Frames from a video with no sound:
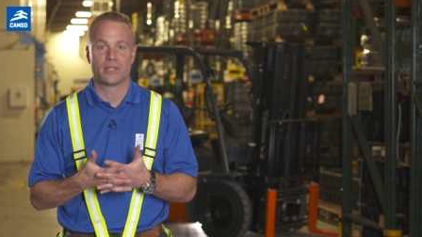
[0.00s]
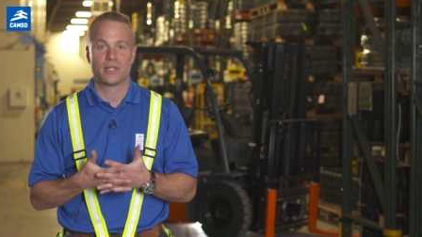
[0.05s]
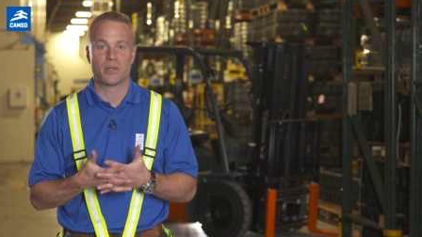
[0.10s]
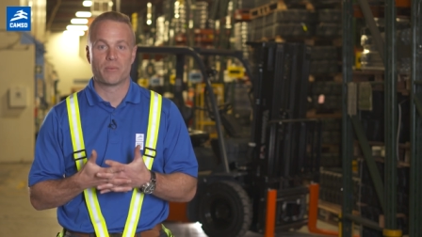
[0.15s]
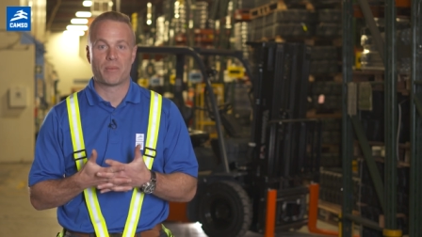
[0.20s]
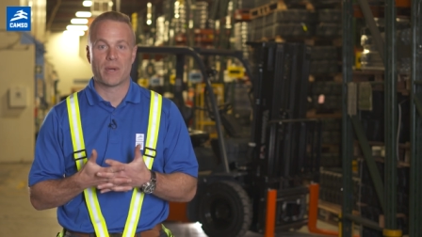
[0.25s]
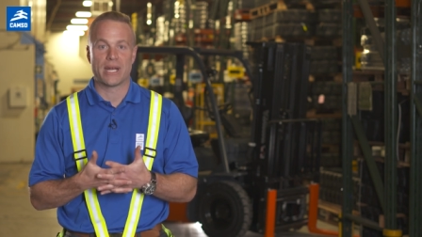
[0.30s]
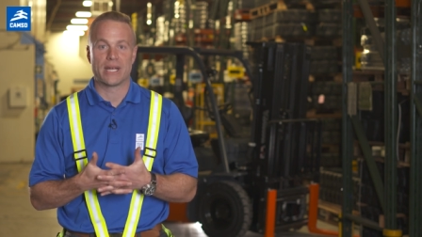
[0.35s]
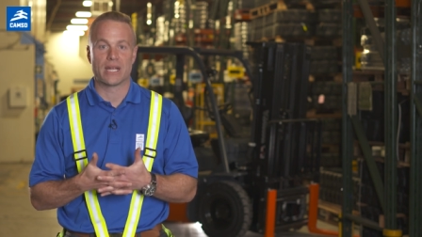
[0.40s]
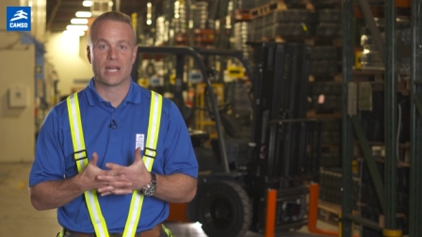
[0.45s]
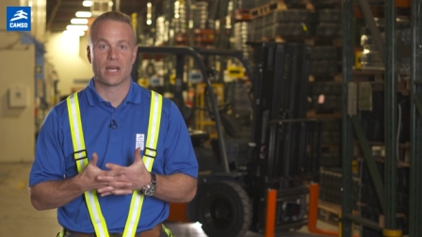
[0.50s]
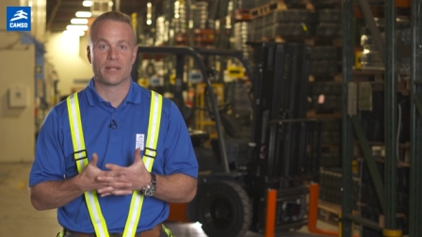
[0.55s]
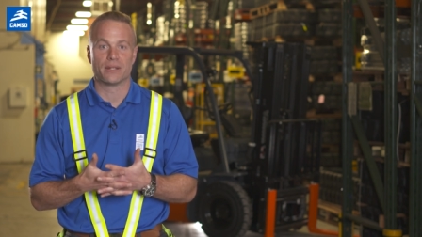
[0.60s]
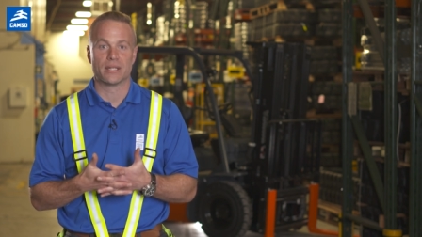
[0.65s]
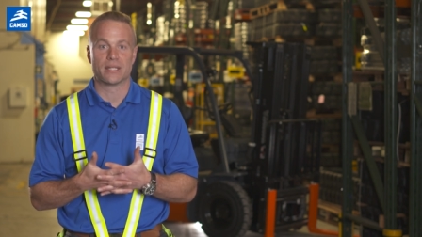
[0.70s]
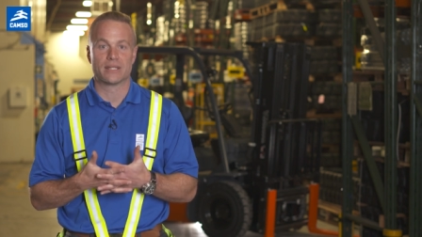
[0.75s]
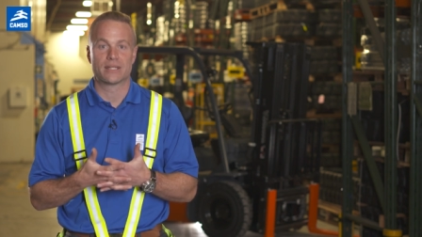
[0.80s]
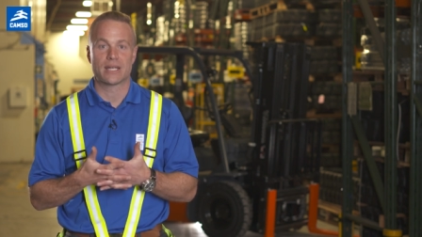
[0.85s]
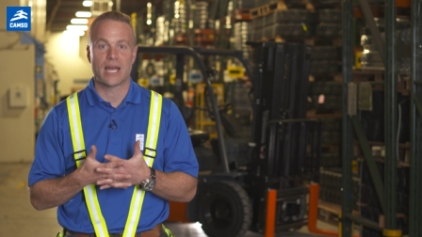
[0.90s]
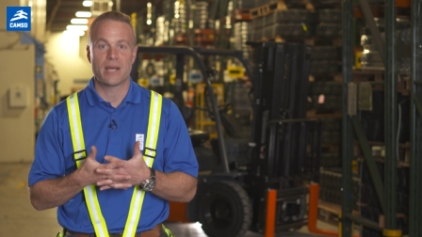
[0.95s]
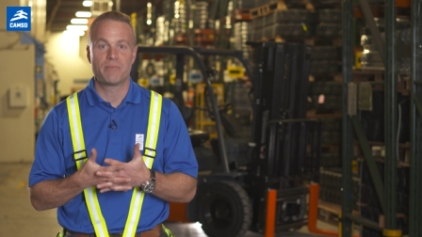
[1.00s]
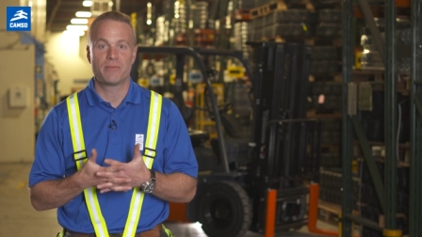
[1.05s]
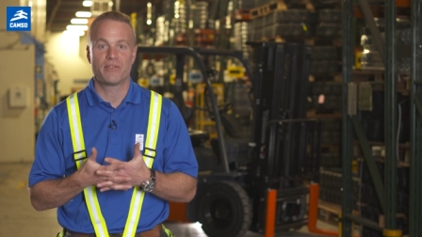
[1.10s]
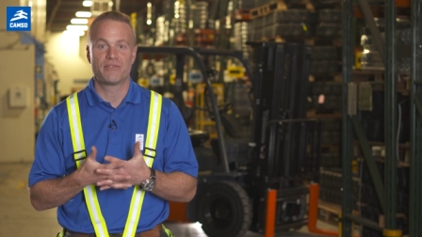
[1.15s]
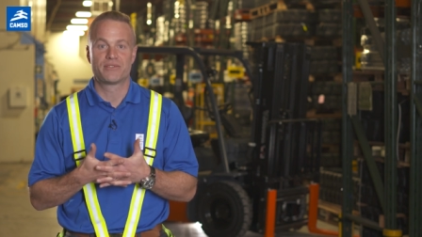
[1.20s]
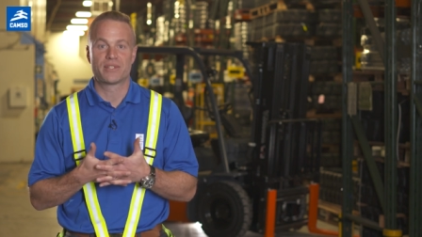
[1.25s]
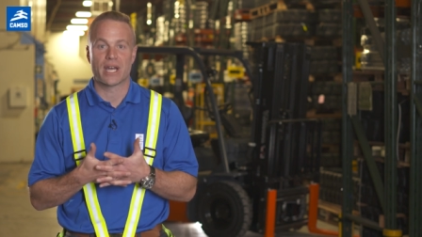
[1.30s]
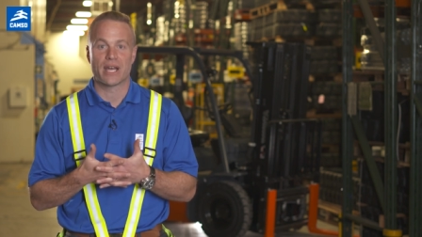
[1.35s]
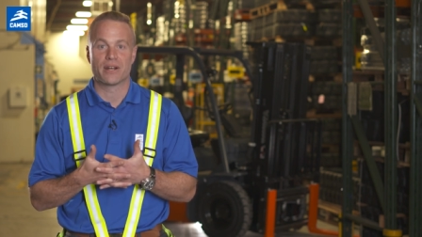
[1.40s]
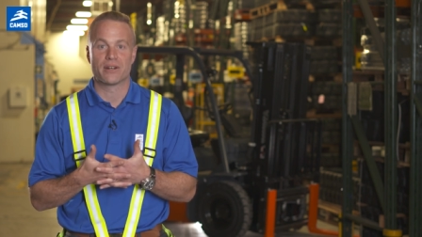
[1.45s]
depending on the type
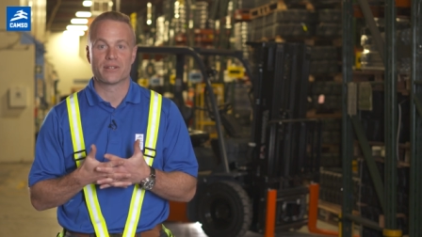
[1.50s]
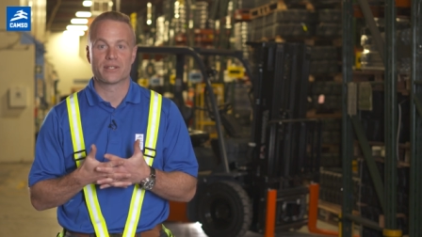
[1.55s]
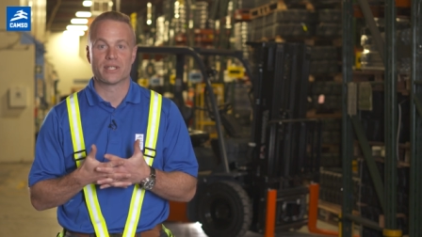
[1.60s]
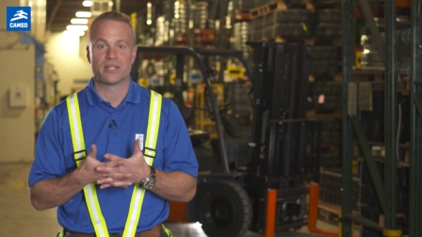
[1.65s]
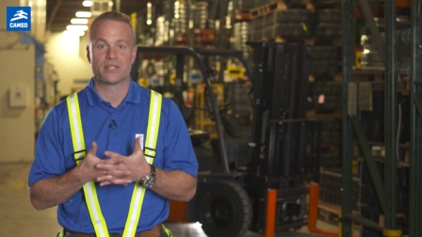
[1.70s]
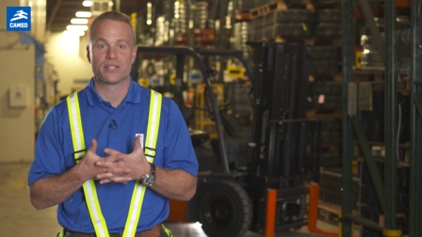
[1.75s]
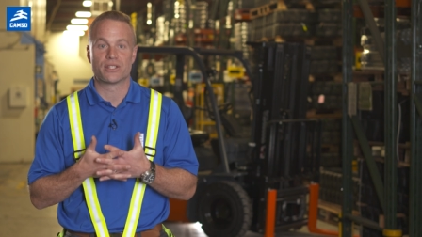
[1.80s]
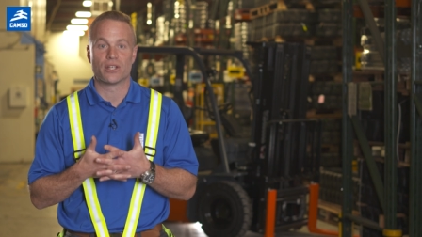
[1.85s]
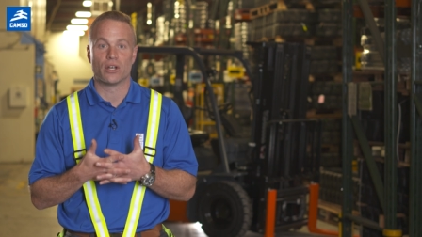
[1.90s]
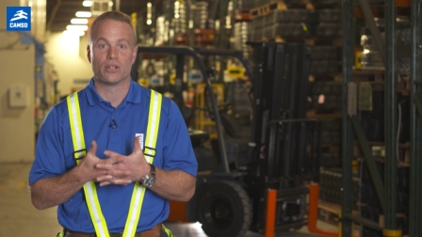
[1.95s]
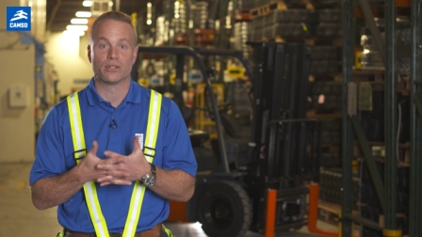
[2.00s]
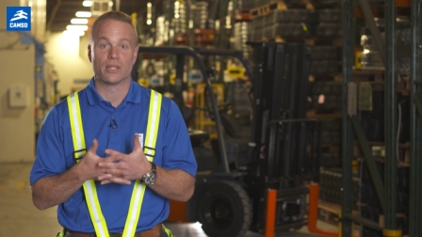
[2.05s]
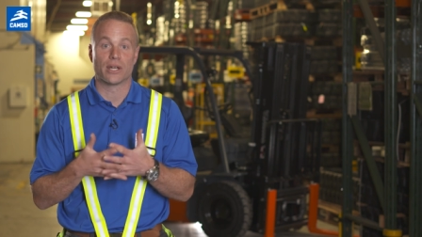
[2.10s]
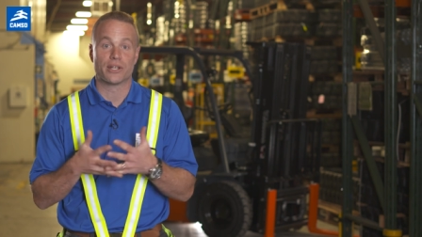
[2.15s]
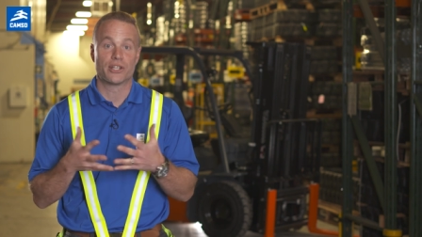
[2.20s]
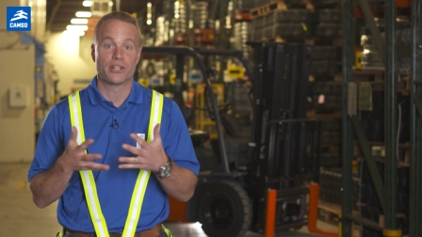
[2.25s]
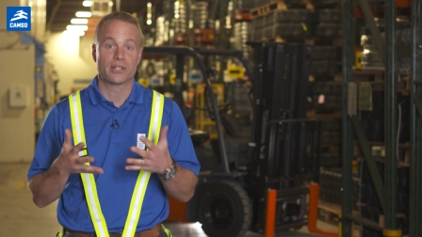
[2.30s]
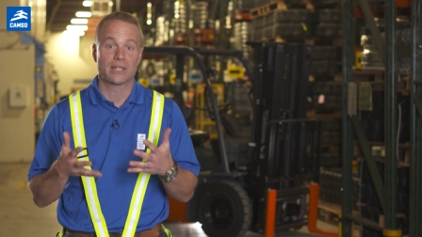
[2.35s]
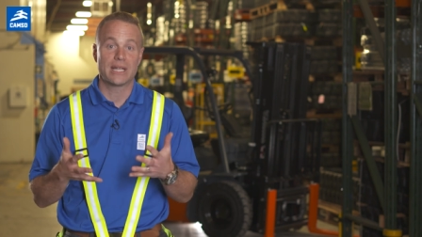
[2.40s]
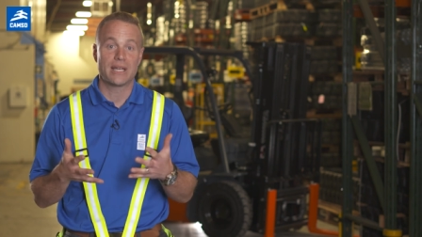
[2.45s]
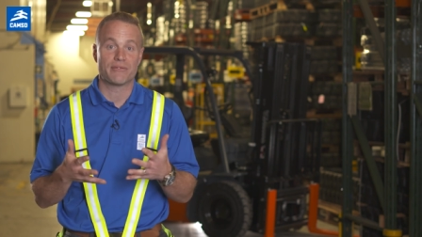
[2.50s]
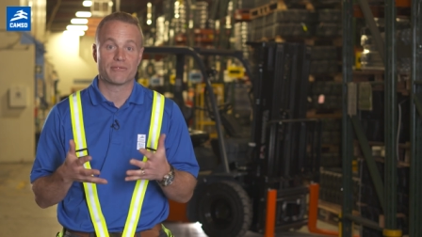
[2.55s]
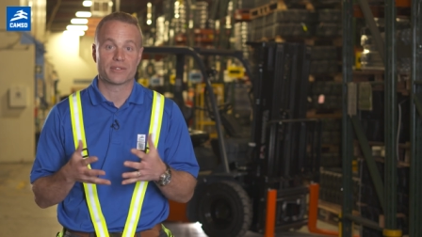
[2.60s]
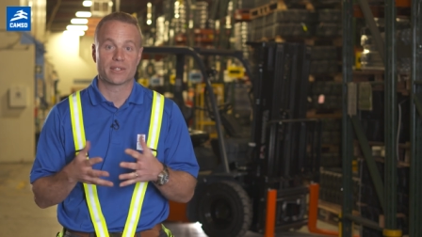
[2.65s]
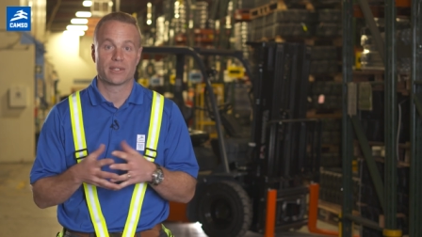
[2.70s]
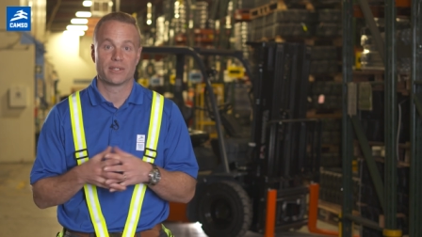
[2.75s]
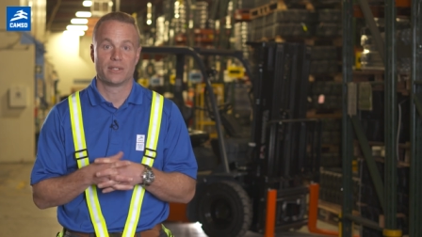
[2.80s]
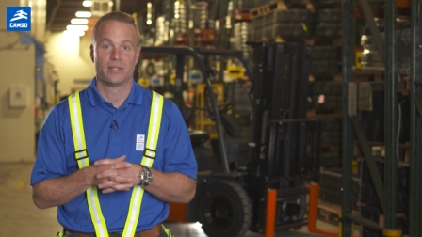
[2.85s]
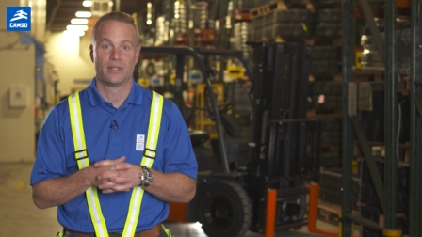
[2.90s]
of tires installed on your lift,